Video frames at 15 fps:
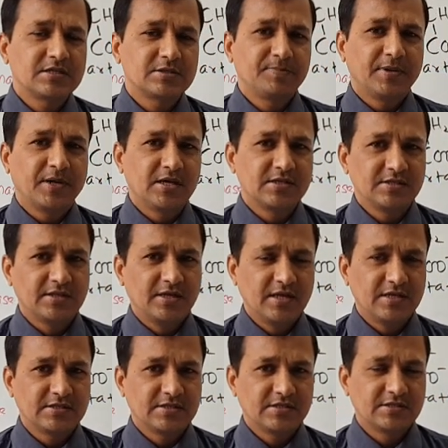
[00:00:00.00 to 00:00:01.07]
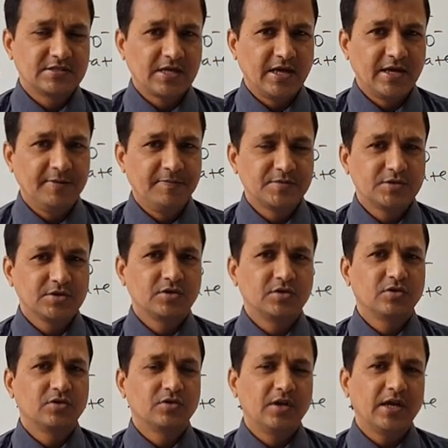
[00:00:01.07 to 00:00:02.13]
asparaginase enzyme,
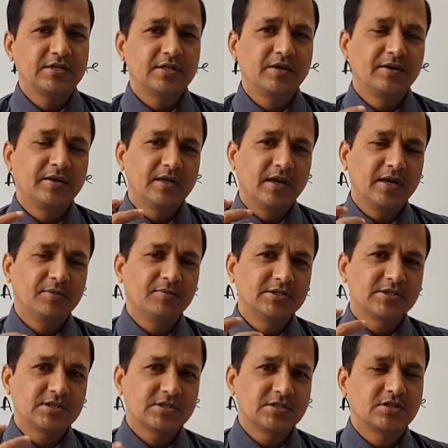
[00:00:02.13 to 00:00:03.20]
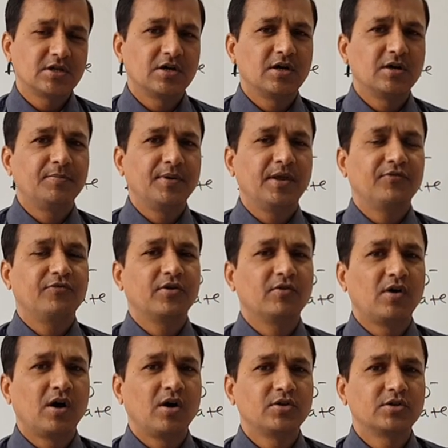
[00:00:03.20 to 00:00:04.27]
so let, let me just uh, brief
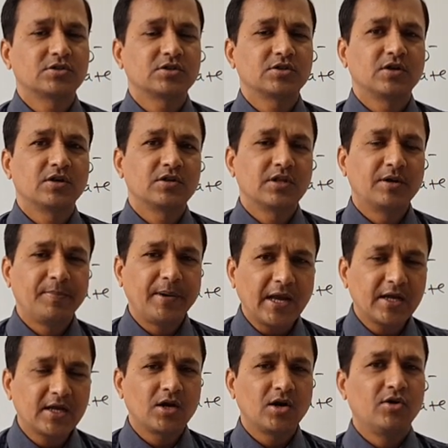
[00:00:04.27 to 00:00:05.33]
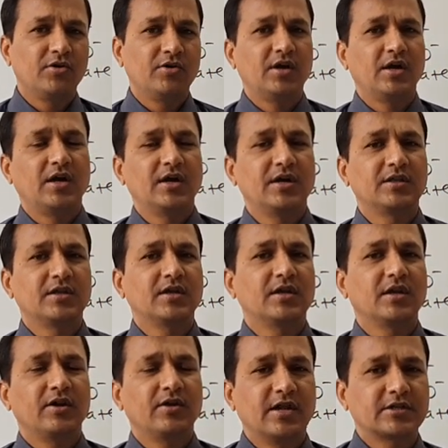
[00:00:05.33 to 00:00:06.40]
you out uh, the background and
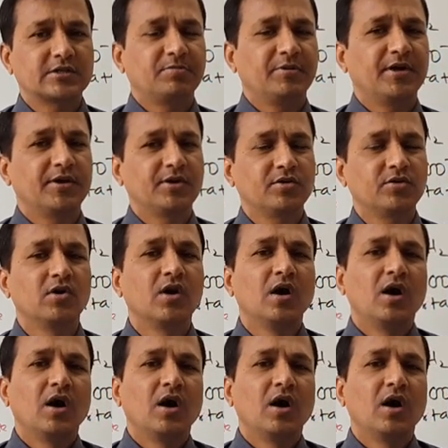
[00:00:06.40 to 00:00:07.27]
then I'll explain you